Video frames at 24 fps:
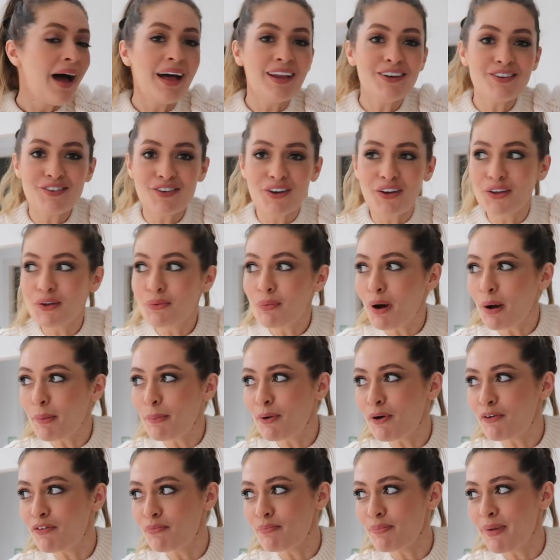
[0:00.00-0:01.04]
and show you what I
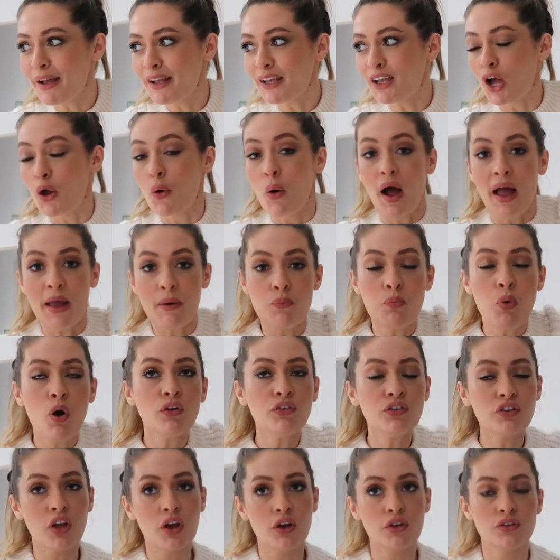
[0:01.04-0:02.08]
got from Mango. I
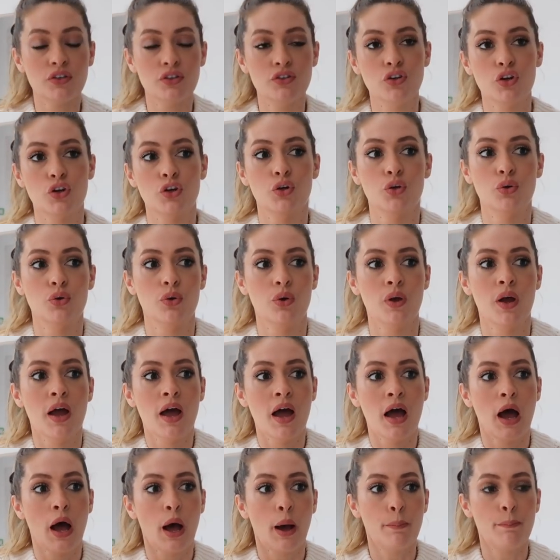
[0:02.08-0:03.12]
was going to do
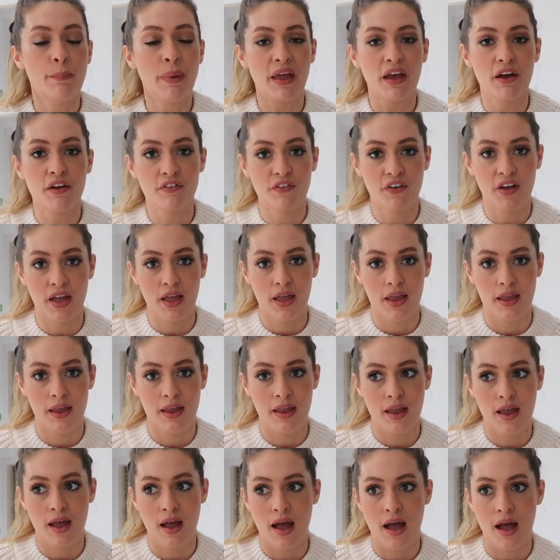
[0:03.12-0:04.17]
a bit of
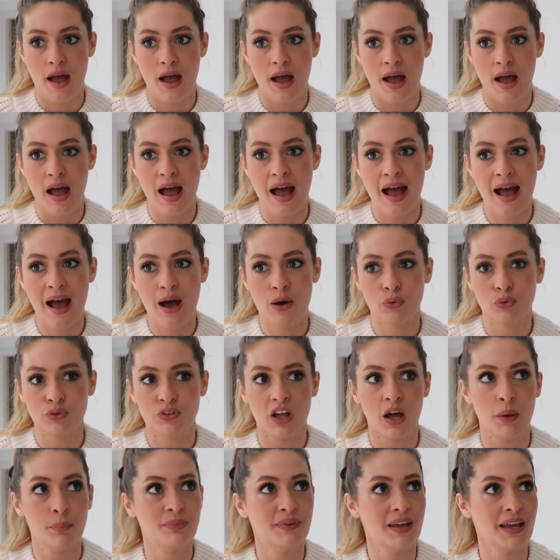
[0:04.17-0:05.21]
a house
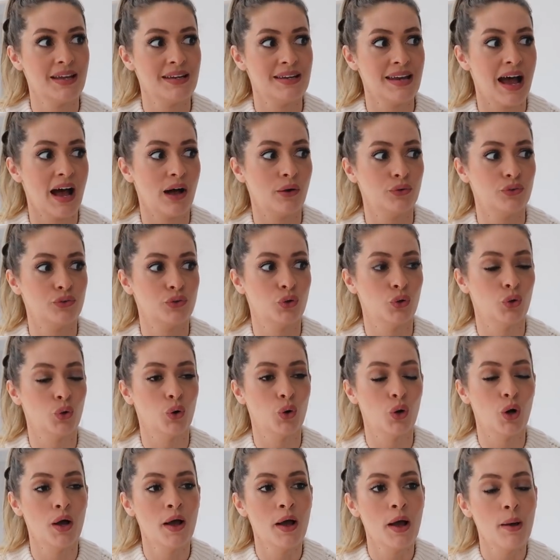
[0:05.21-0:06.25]
updated house
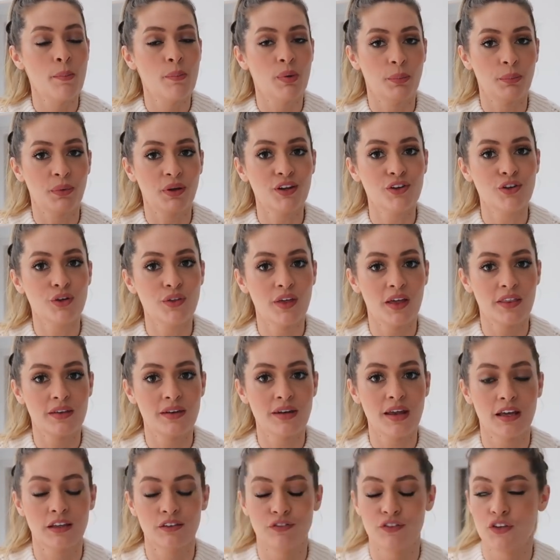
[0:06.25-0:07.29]
tour, but I'm going to do that in the
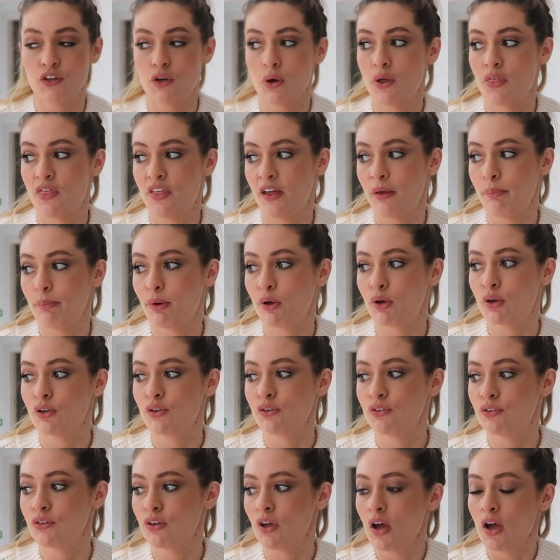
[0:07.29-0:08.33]
next video, I think,
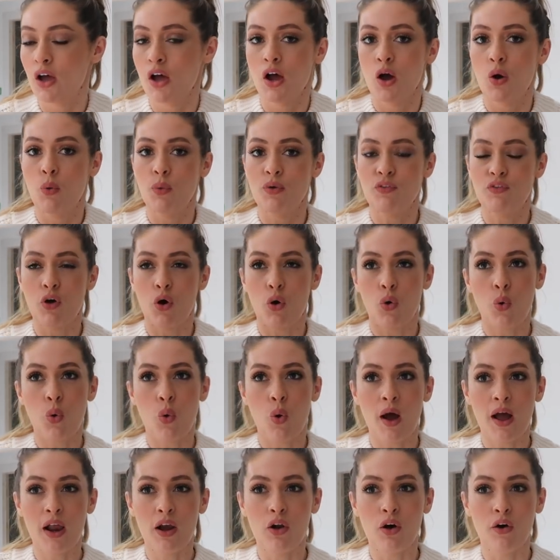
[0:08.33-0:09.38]
because we've got
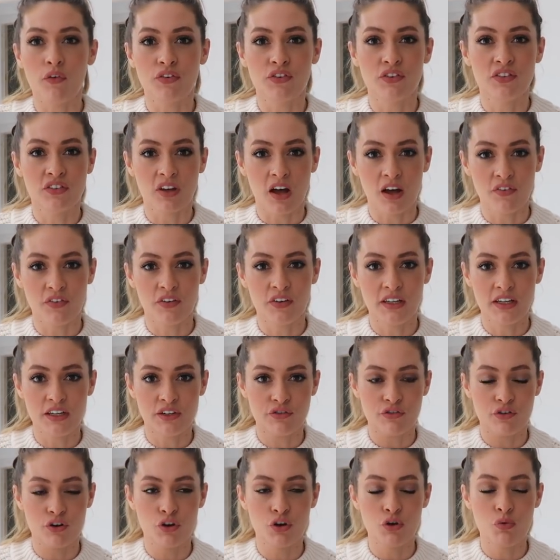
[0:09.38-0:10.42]
quite a lot of stuff in
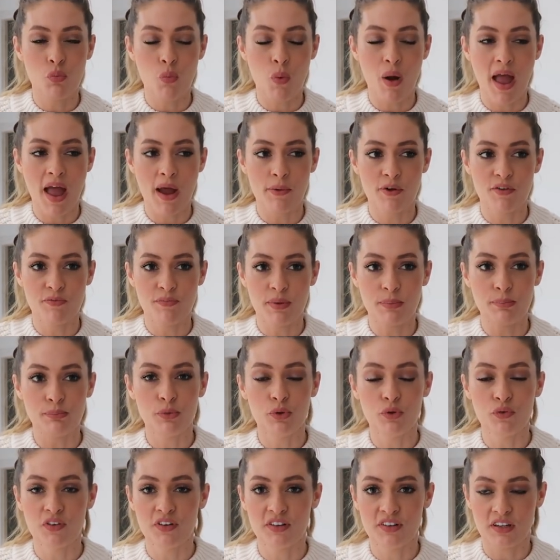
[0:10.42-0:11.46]
each room where we've been
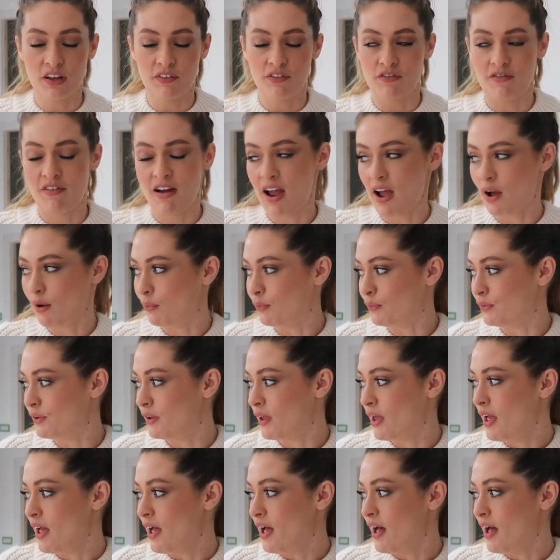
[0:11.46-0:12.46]
moving stuff around.